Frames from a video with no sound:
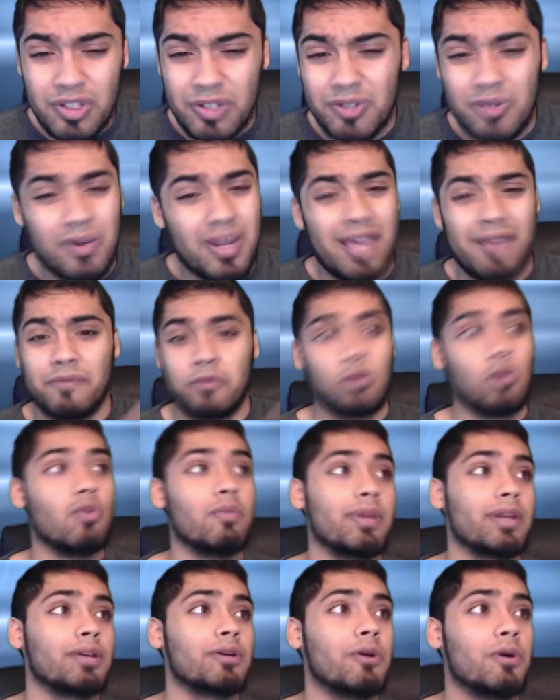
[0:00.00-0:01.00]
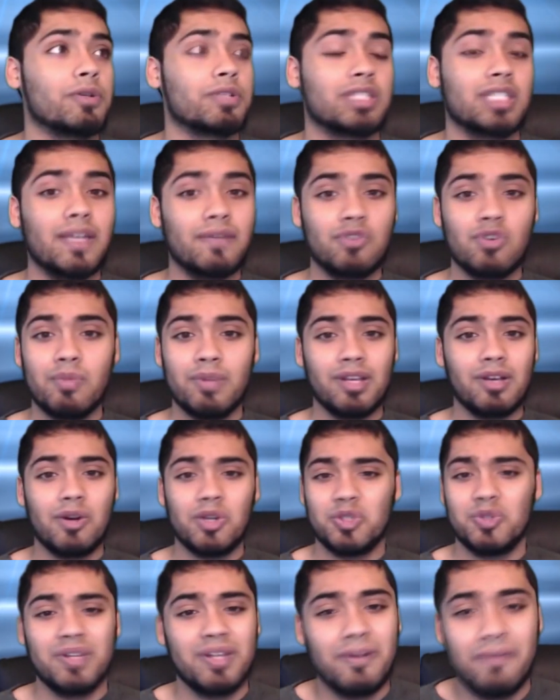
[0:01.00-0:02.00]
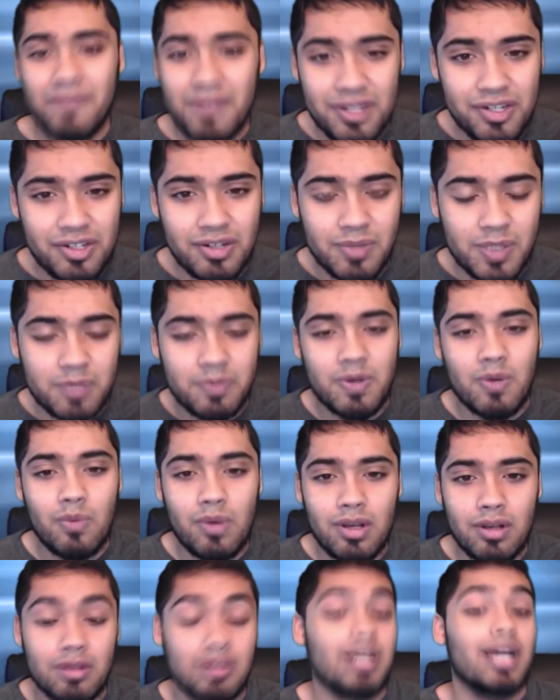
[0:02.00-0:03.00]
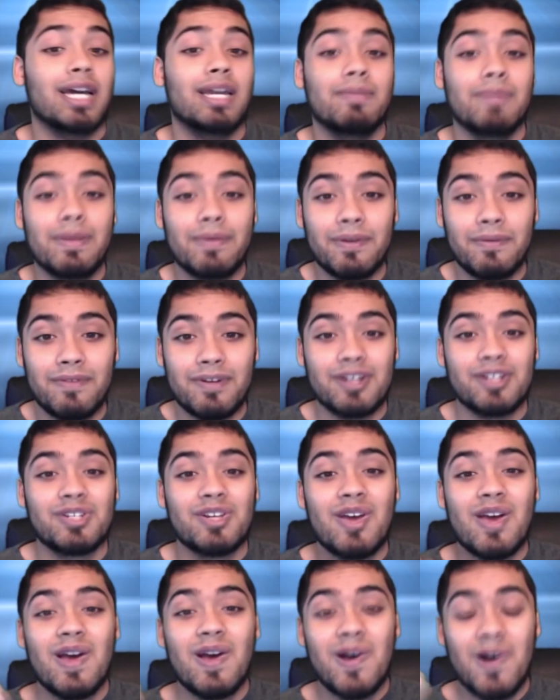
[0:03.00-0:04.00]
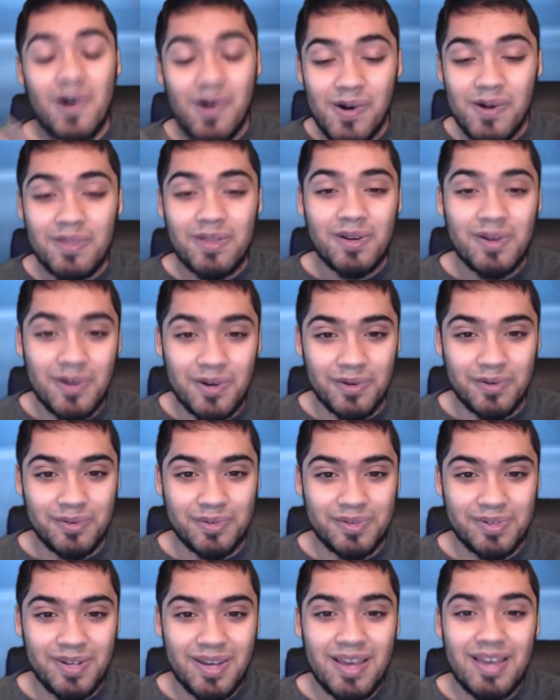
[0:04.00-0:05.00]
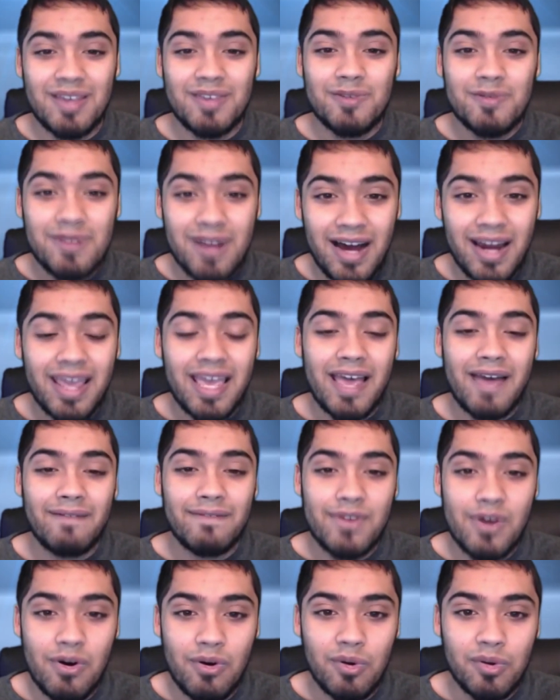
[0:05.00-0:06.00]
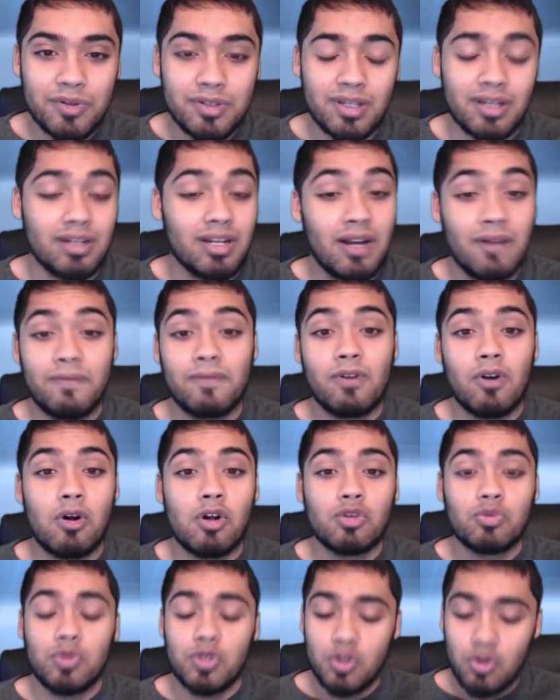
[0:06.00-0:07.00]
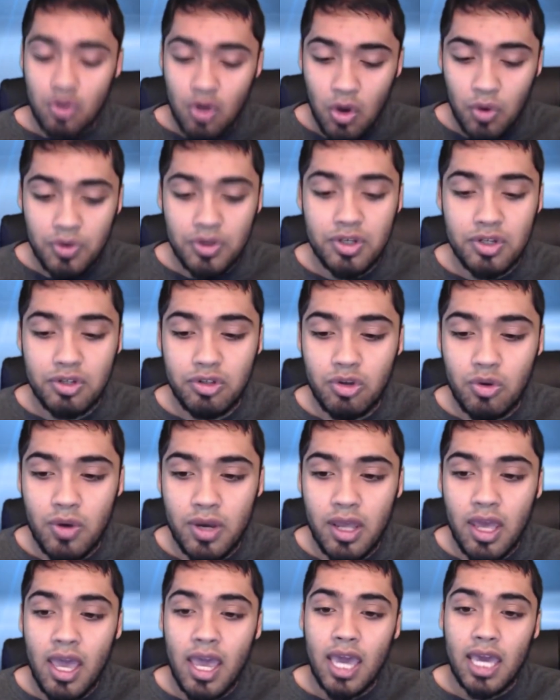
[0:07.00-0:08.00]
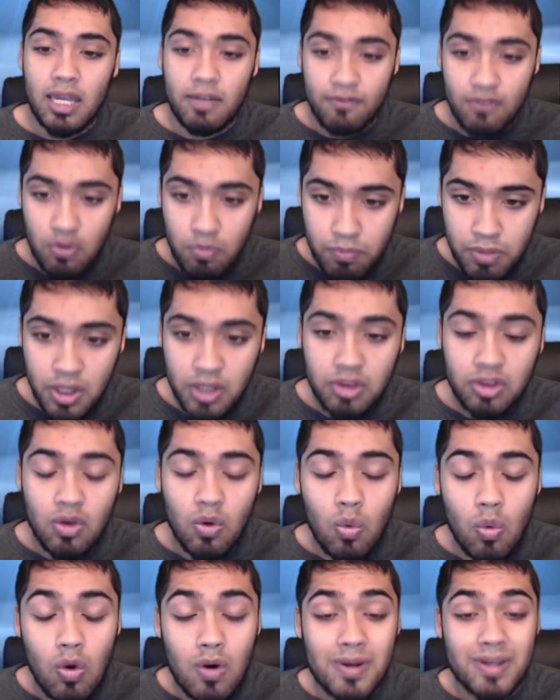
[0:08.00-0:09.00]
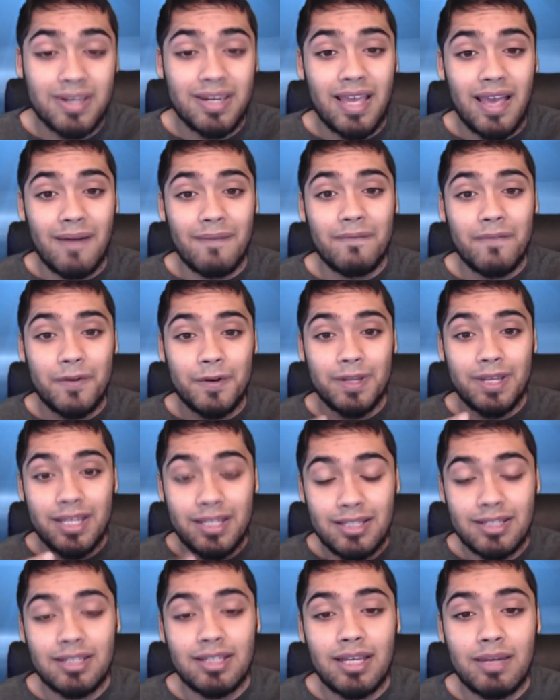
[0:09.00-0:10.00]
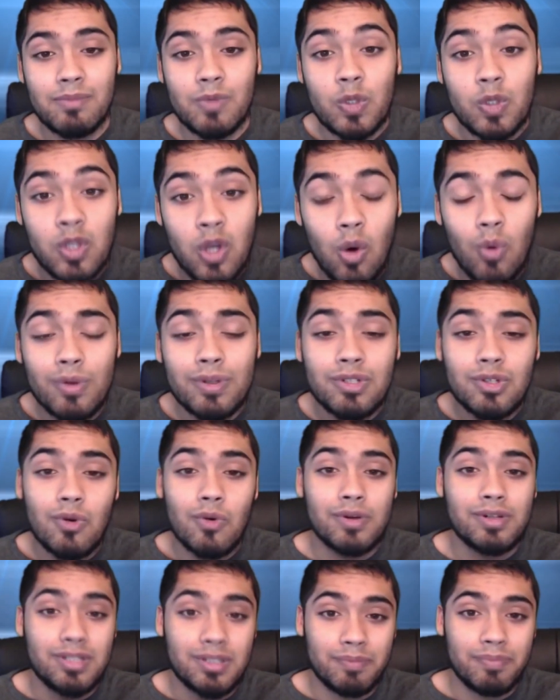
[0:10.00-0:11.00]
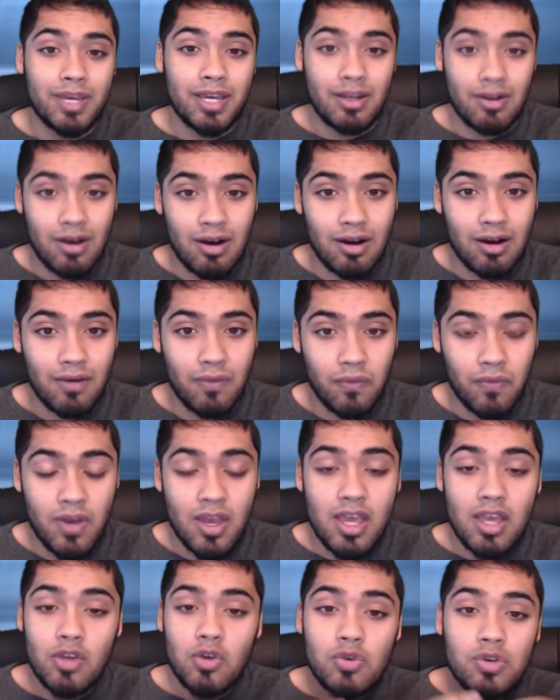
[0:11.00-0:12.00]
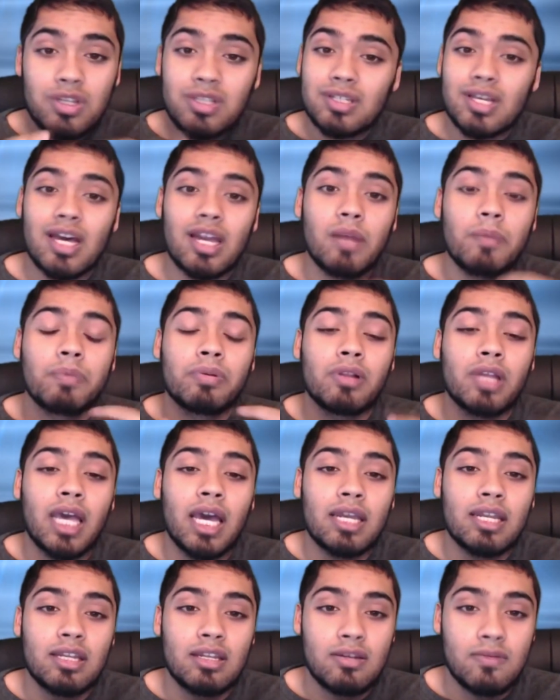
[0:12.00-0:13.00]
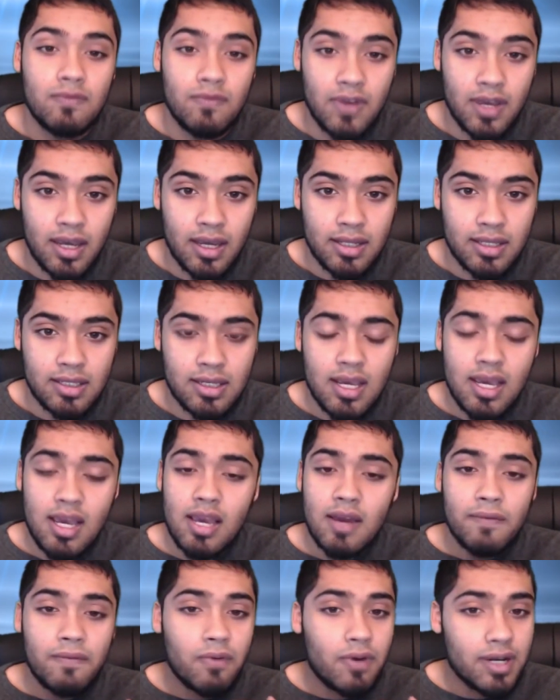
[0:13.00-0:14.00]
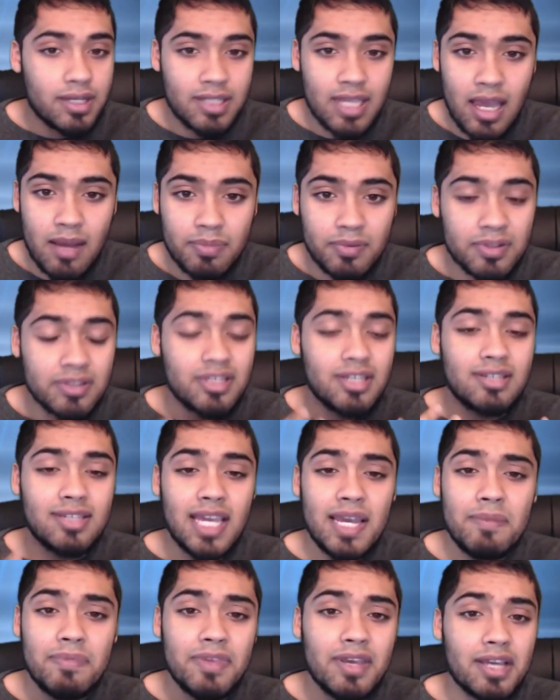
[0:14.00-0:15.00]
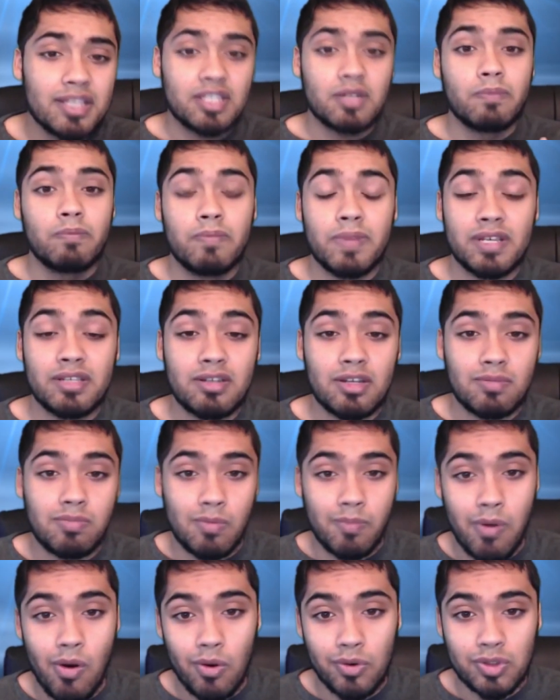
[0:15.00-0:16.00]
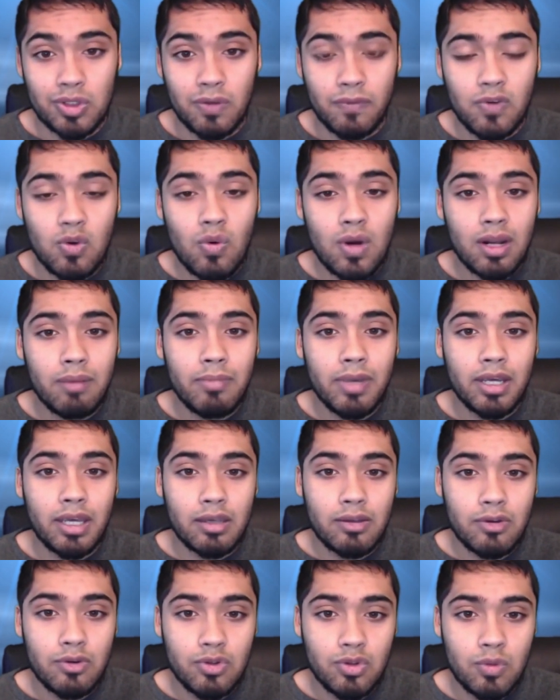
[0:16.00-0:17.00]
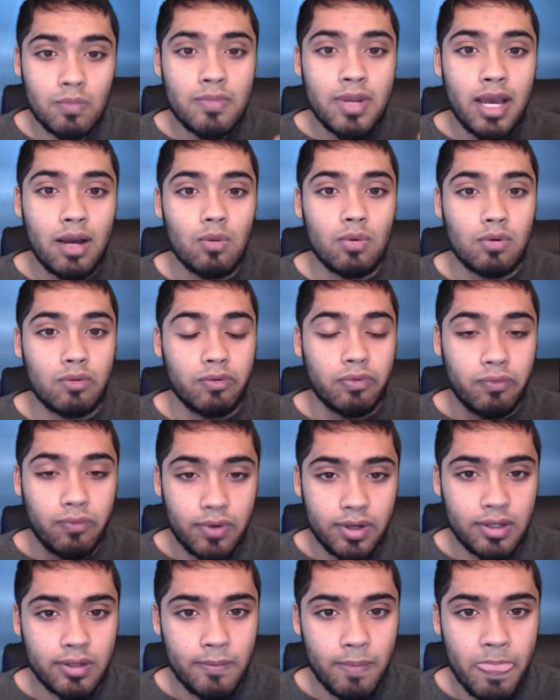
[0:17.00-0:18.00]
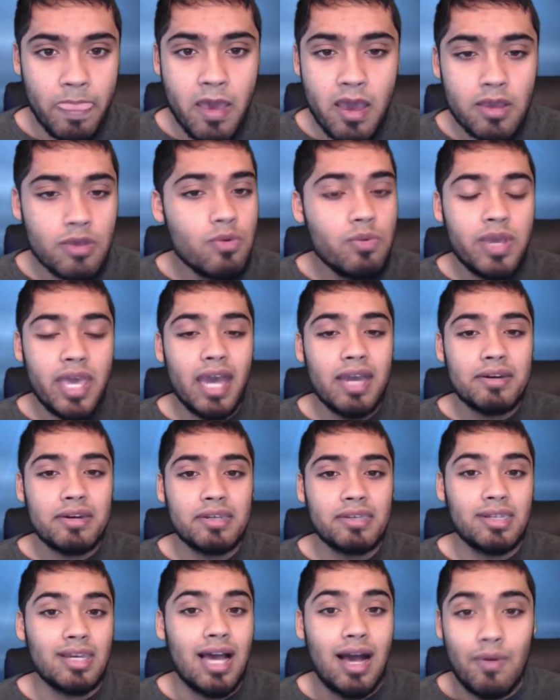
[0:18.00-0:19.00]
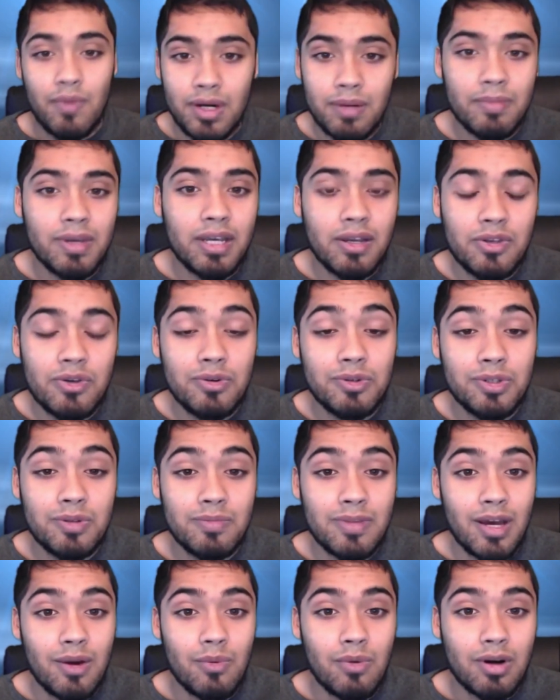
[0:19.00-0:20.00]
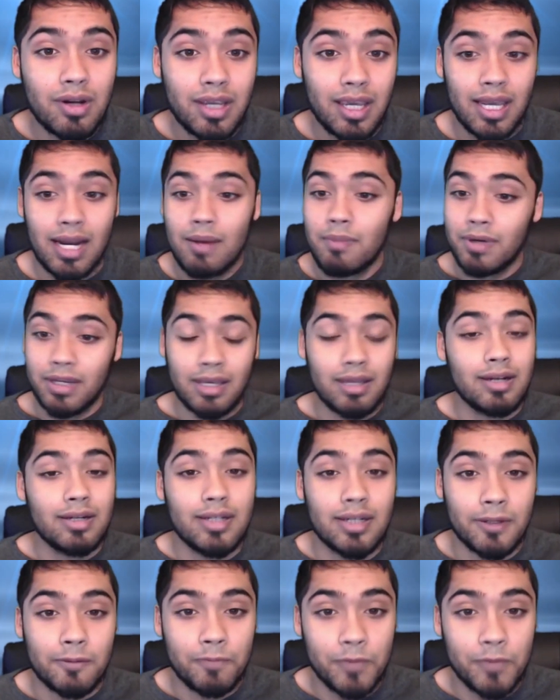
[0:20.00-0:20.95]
Now don't have too many goals because if you have too many goals, you're gonna finish them. Let's be real, you're not gonna be able to finish all the goals. You gotta have goals, enough goals where you know you could do it, and if you put the work and effort into them, you know it's going to pay off. You just gotta plan in advance sense. For example, it's the same thing as a business proposal. If you want to make a YouTube network with freedom, you can't just say, I want to make a YouTube network and I'm going to get it done.